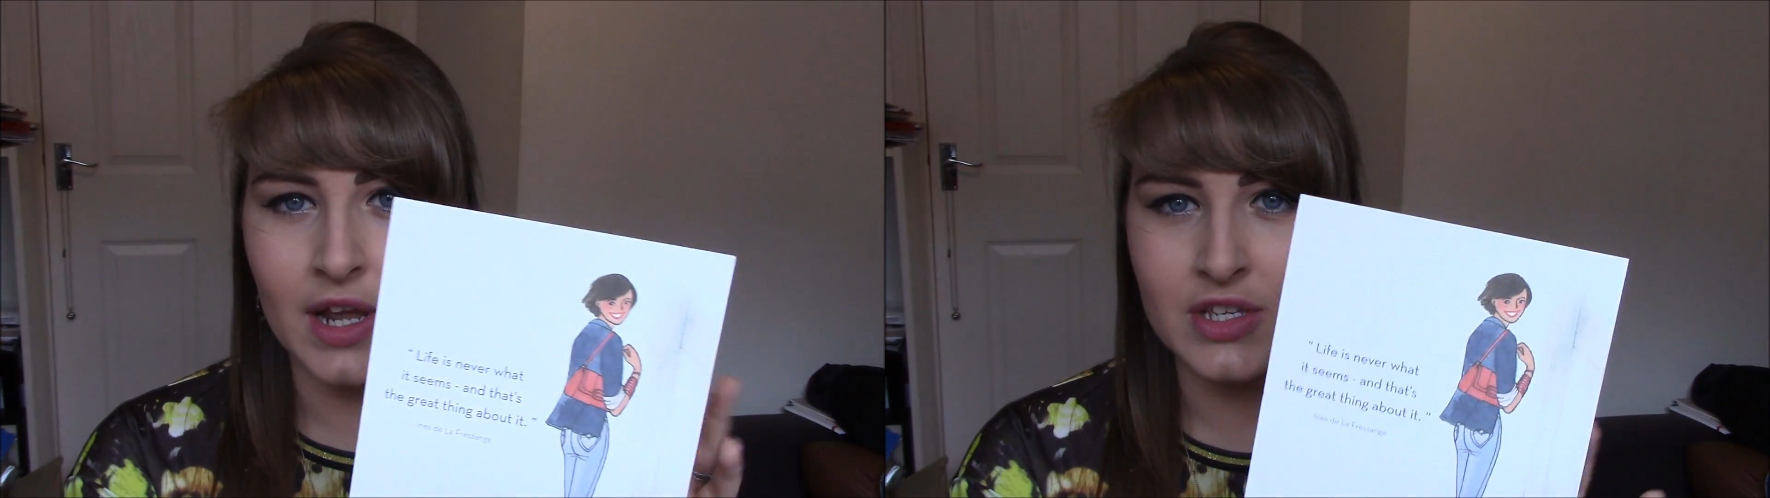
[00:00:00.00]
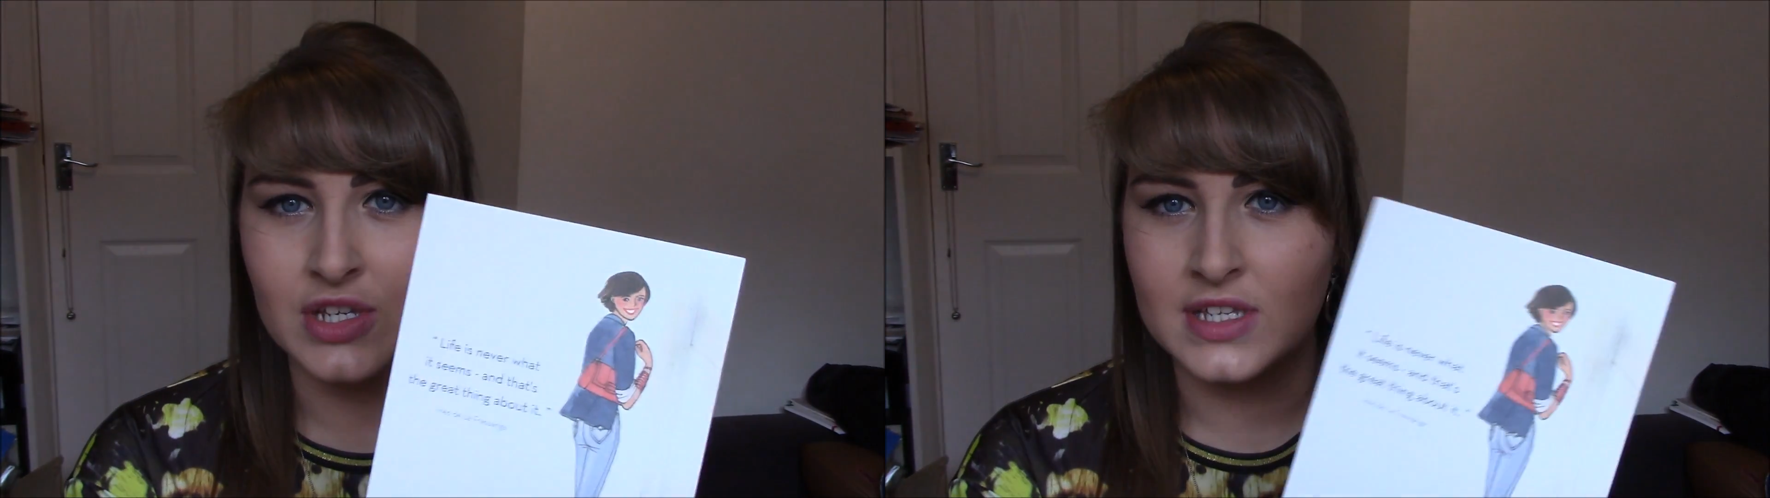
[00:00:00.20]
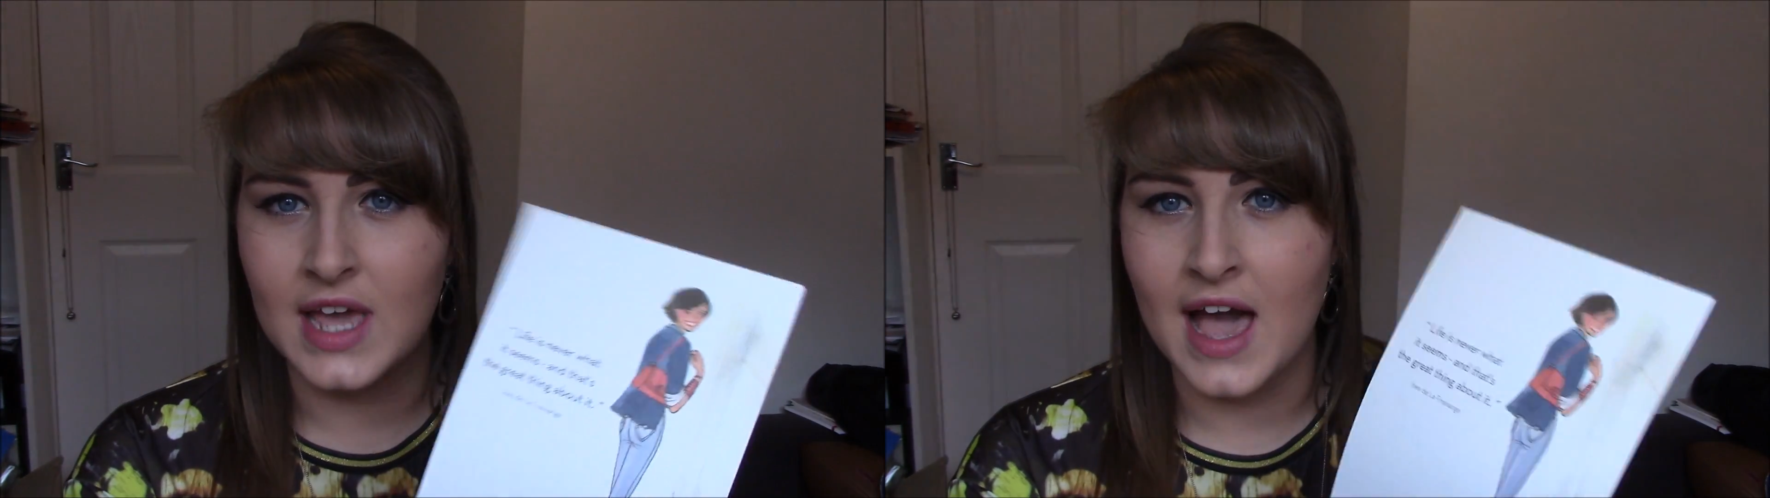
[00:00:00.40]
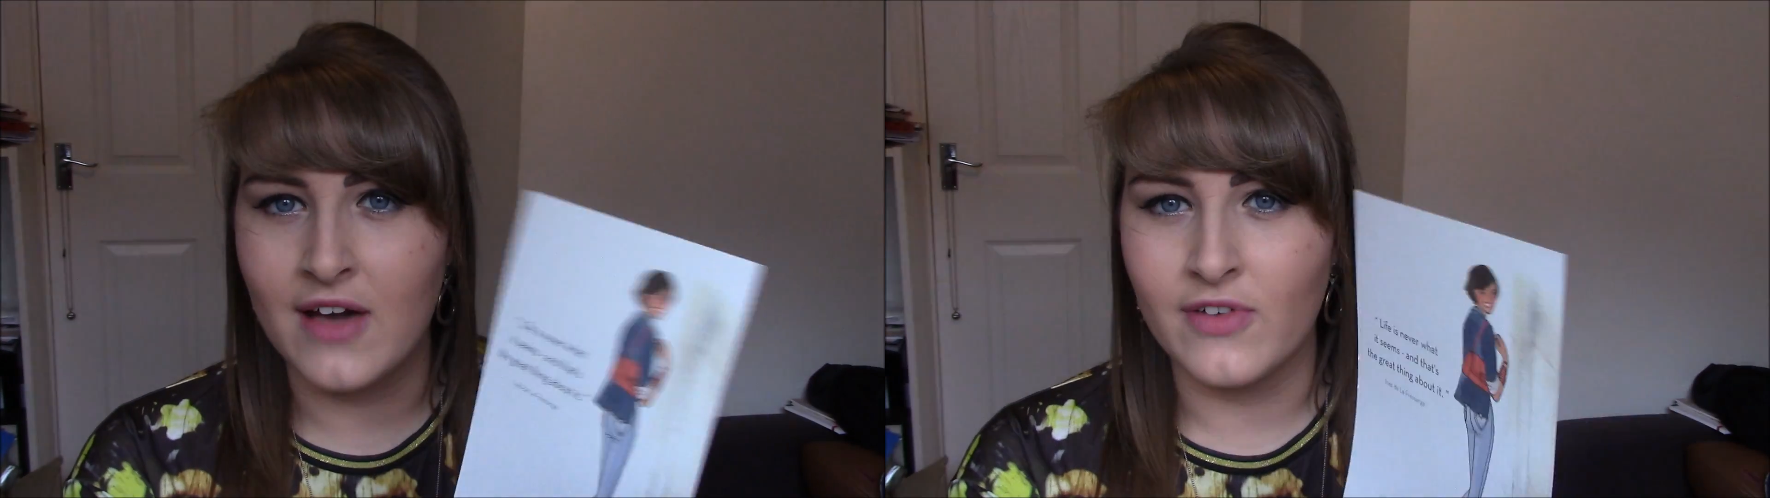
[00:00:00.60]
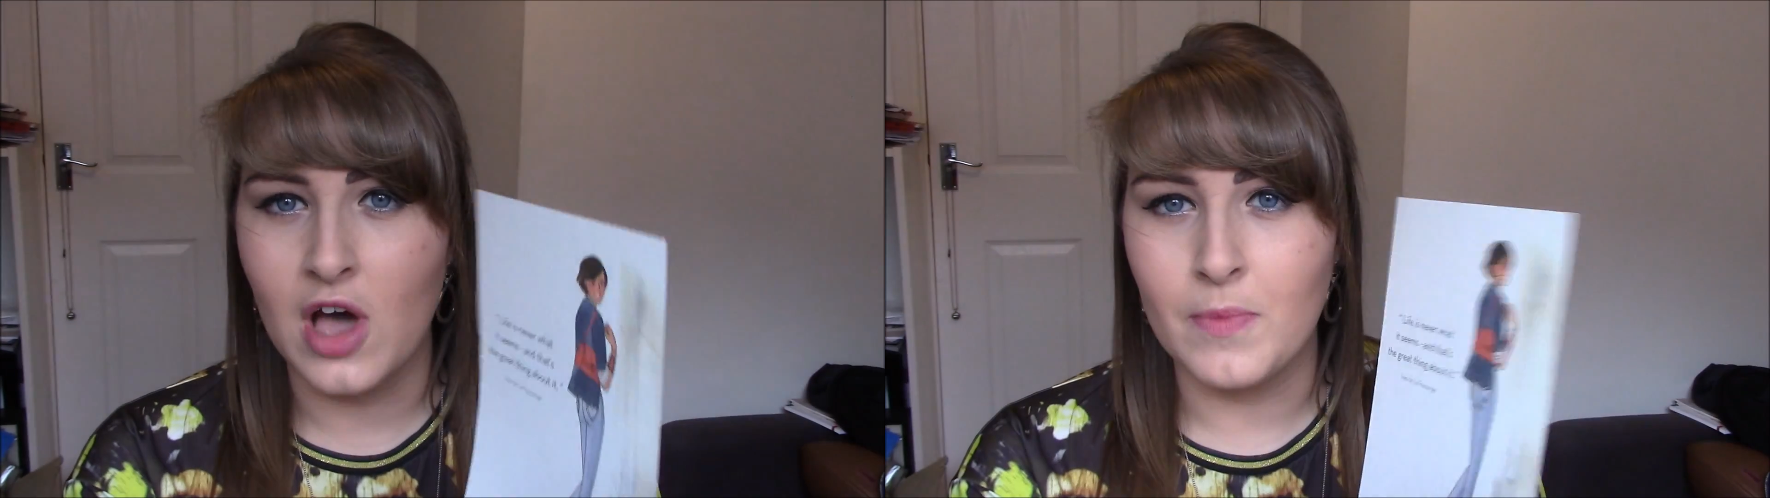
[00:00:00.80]
nice just to
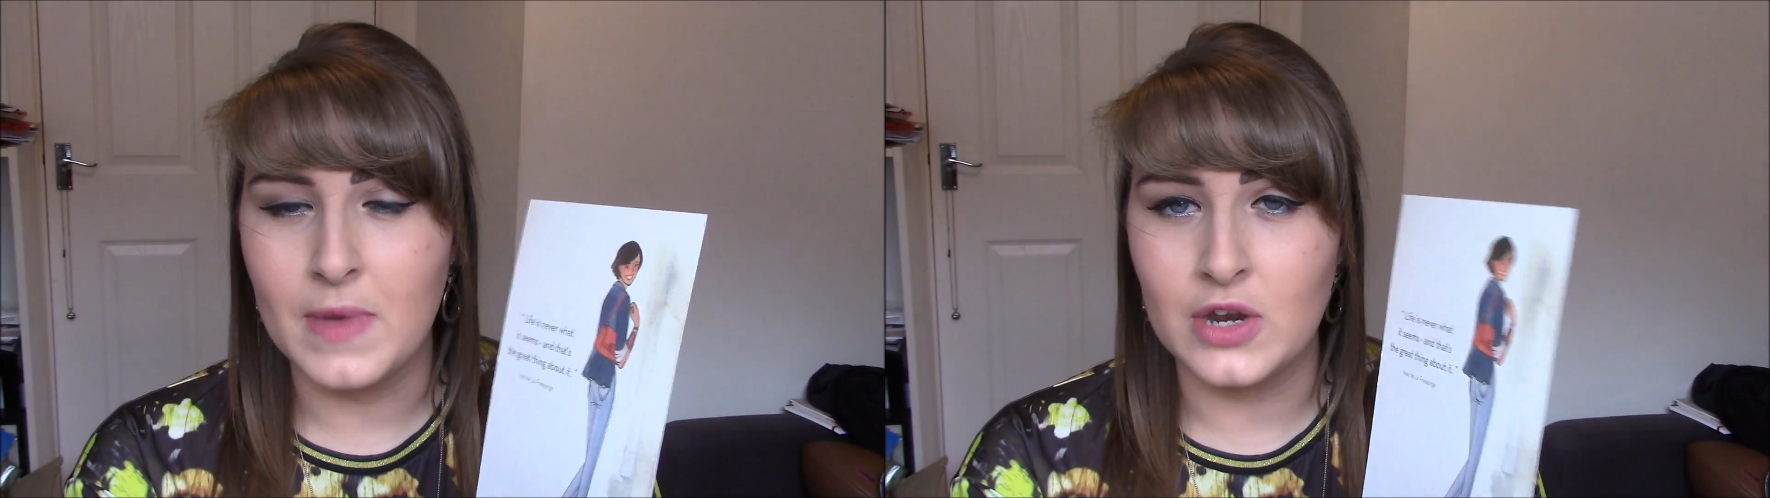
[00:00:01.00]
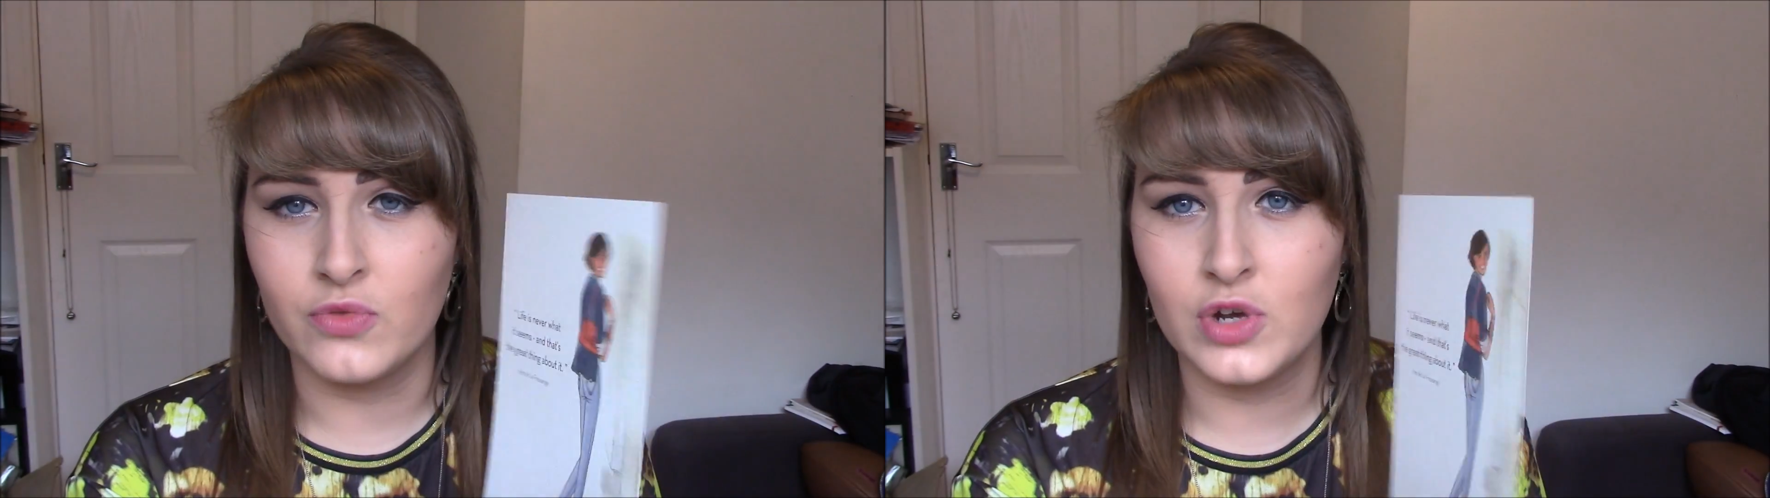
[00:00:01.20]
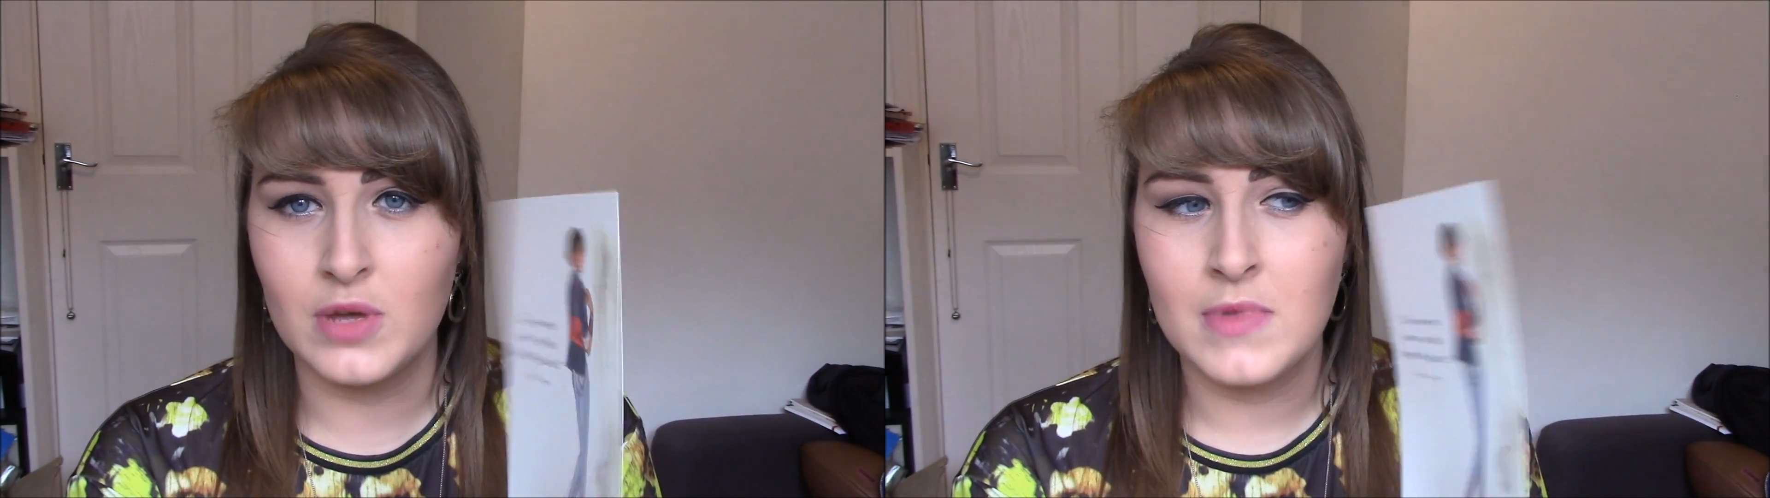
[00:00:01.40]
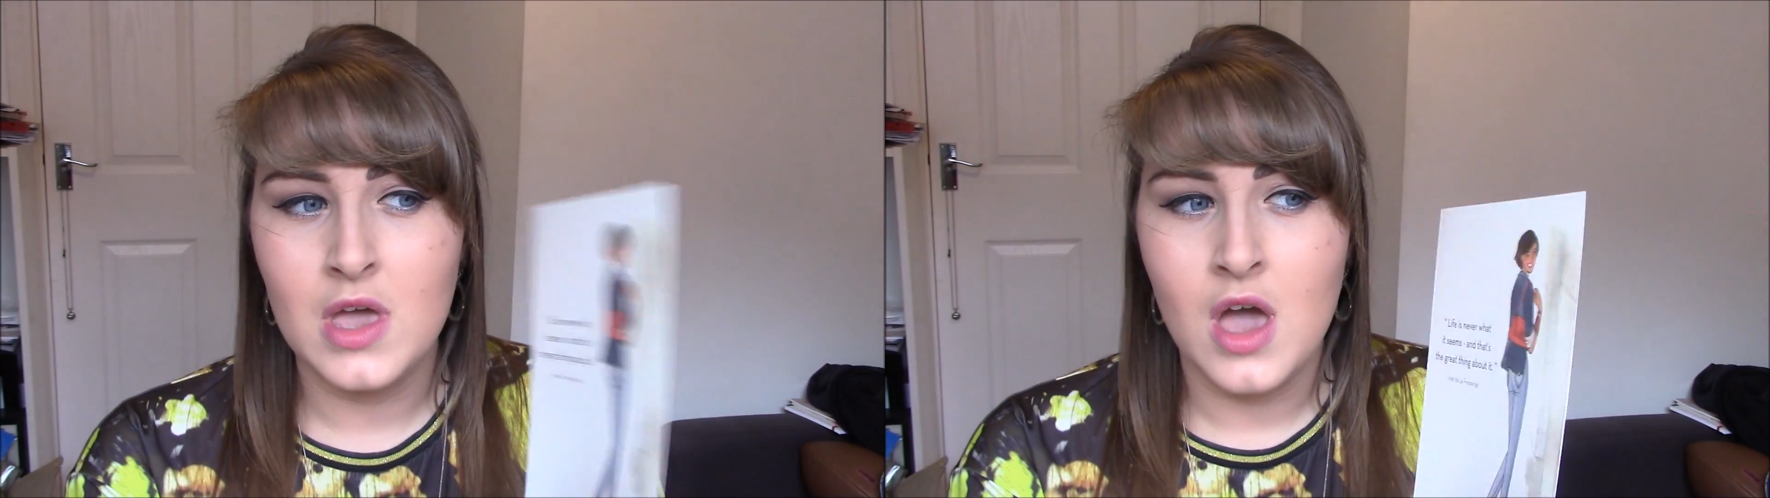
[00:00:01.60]
have up in a room.